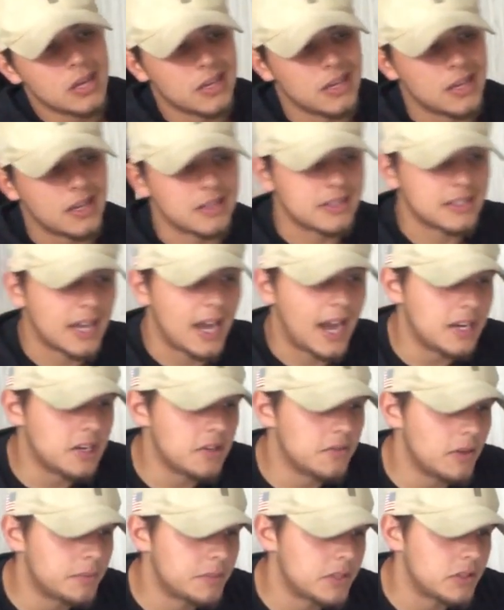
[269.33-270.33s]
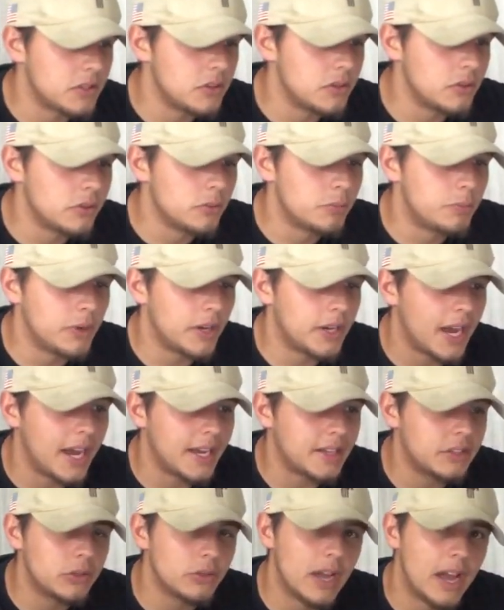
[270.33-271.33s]
is kind of up to you, but I
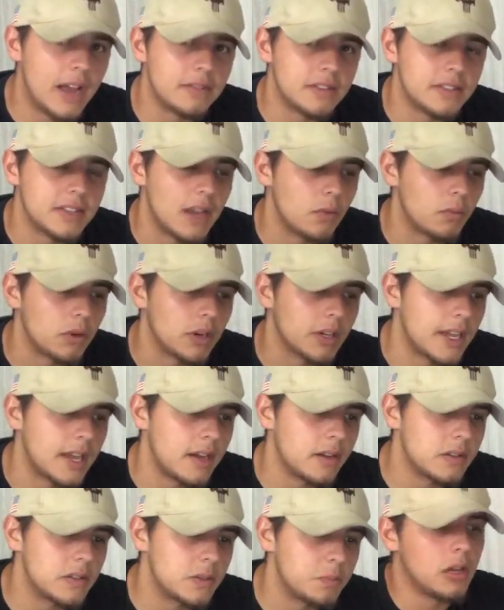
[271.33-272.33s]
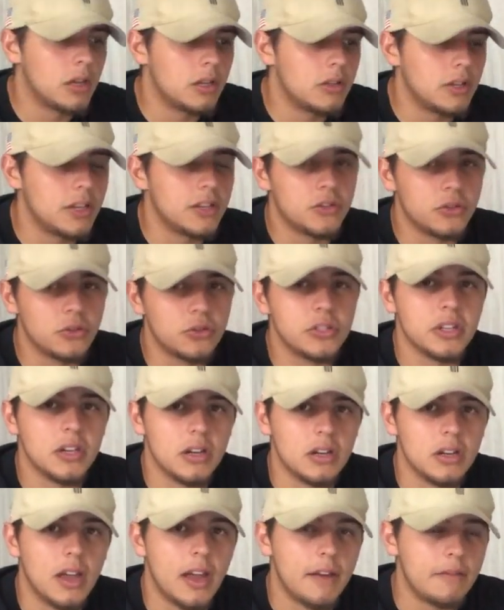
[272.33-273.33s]
do have set workouts. It's usually
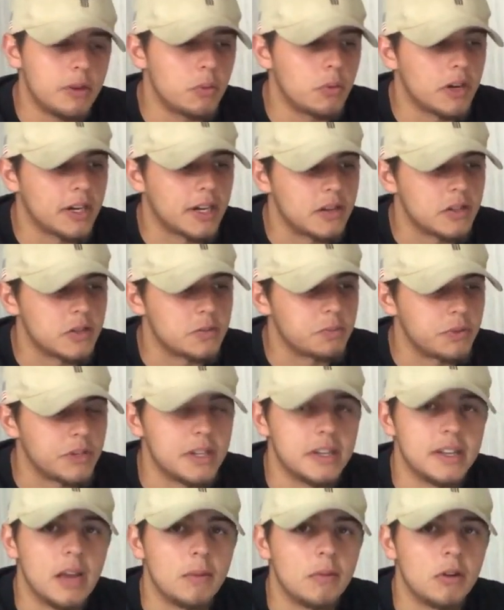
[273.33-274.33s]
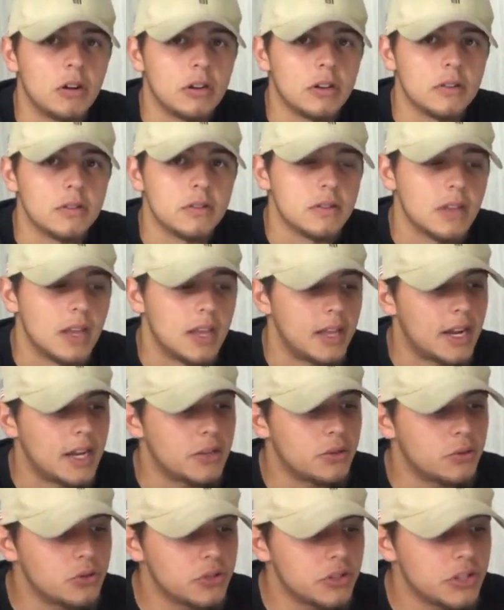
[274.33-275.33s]
every workout is pretty damn hard. And I
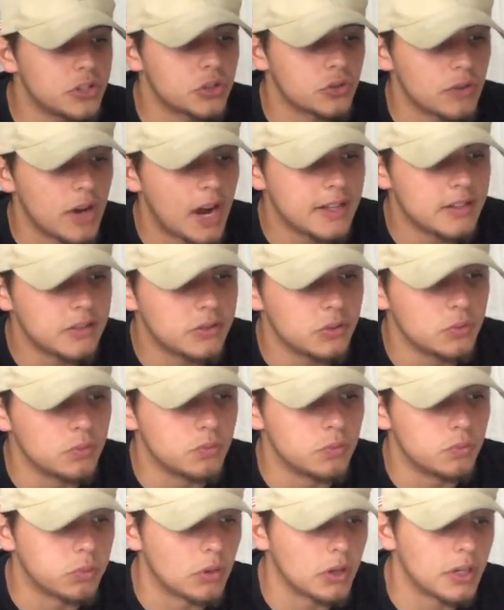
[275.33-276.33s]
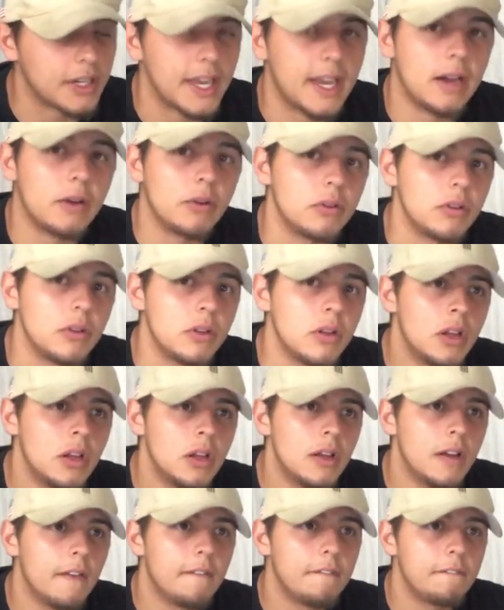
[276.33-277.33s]
usually try to work out
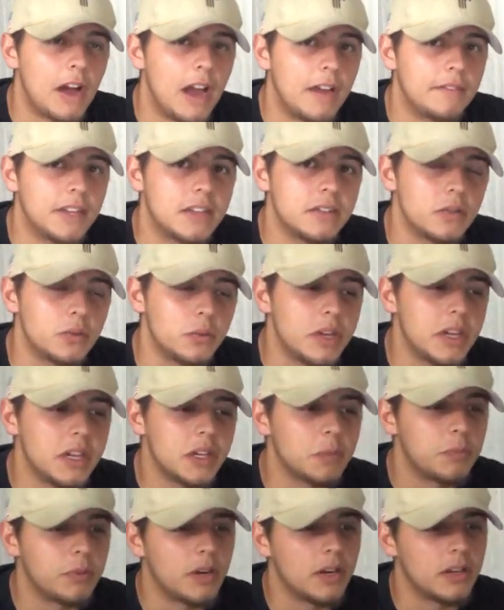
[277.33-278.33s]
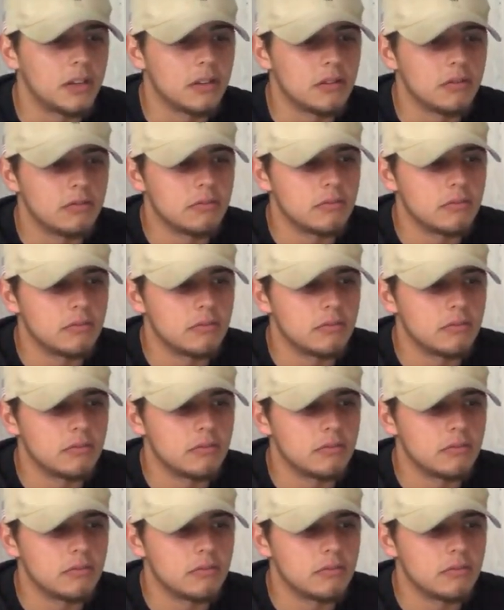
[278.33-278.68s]
5 days a week, but